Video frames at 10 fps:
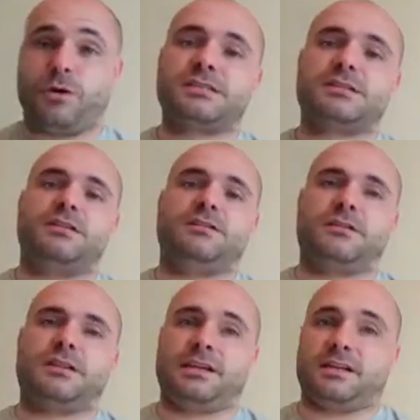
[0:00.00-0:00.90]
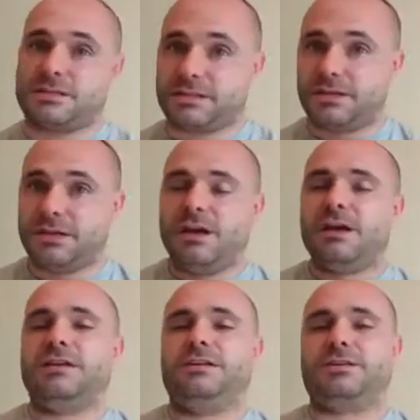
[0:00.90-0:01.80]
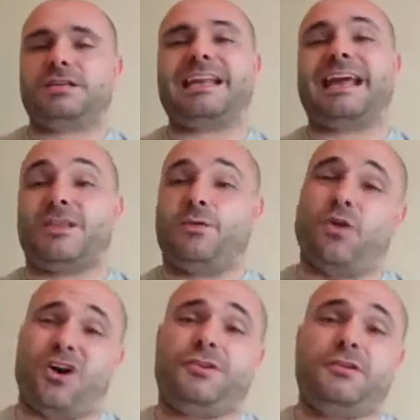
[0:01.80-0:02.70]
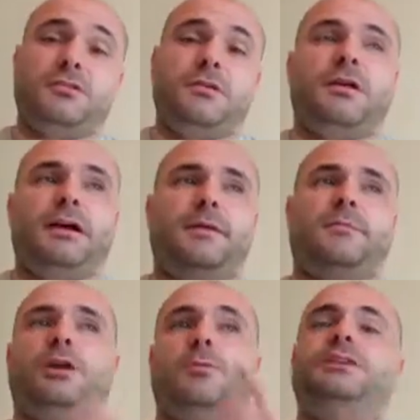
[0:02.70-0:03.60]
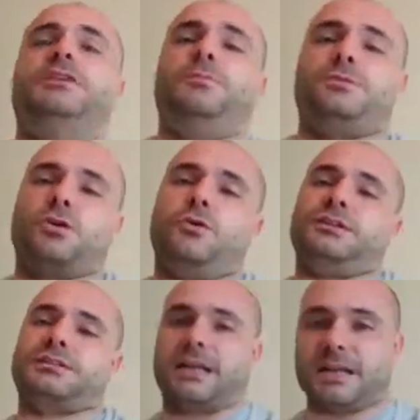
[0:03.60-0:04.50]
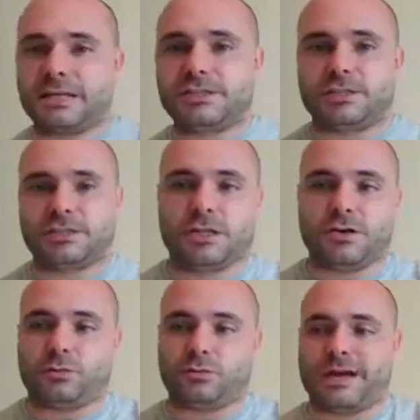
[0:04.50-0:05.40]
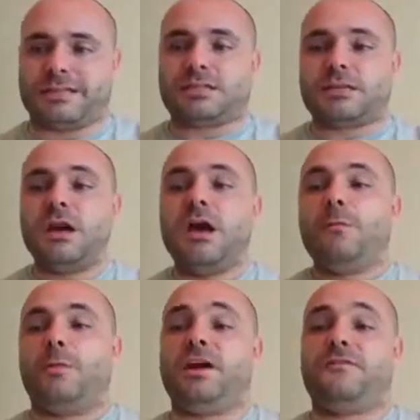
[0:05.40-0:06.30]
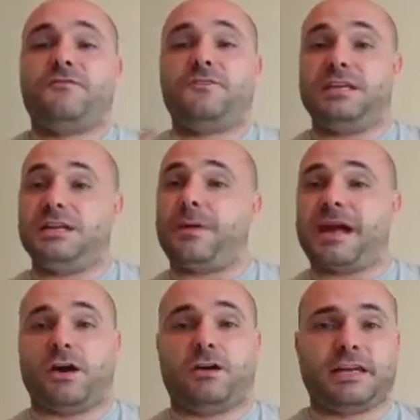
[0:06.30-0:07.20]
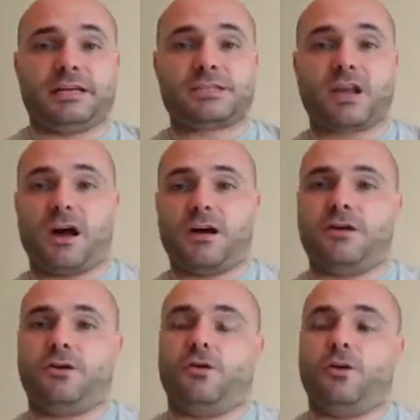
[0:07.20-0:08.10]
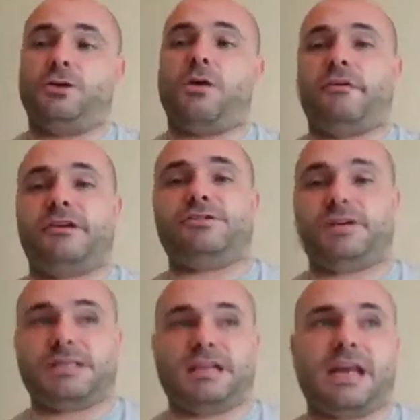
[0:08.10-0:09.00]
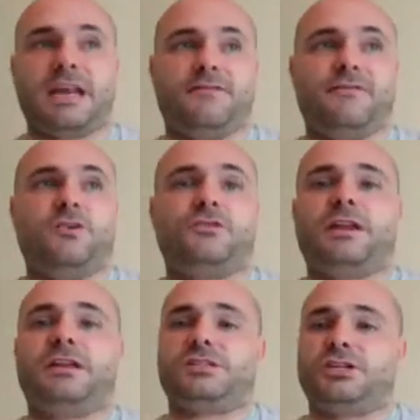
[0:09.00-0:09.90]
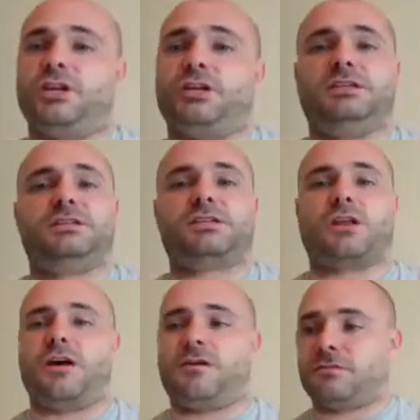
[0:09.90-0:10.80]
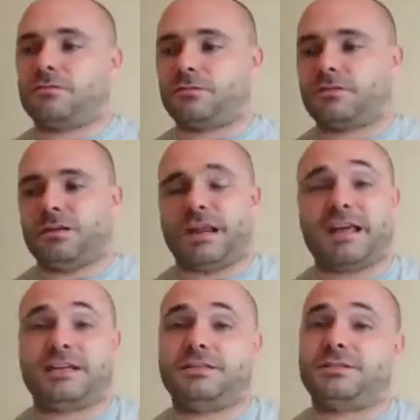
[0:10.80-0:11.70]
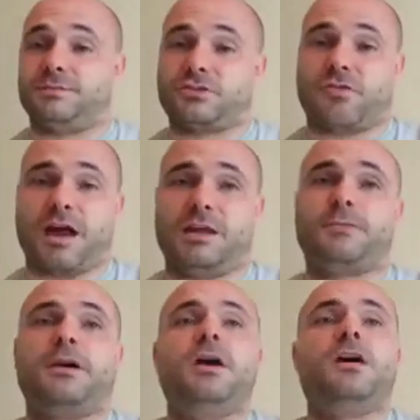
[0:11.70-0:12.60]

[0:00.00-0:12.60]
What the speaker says: Western things. You're just going to get the one, but it'll be Tombstone instead of Legends of the Old West. But if you did back it on Kickstarter, or you are interested in getting involved in it, certainly start, like and subscribe.